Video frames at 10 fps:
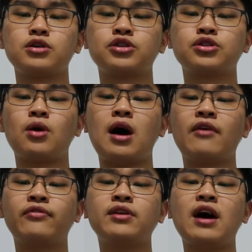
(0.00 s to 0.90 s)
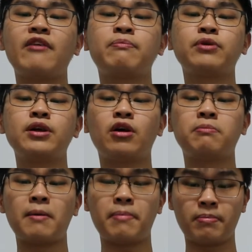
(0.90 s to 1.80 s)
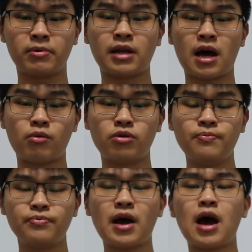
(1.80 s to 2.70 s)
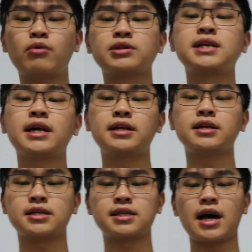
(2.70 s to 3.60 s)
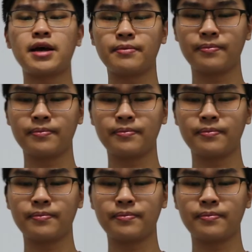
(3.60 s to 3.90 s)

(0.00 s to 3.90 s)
So after I put it on my paper towel, I will set it aside.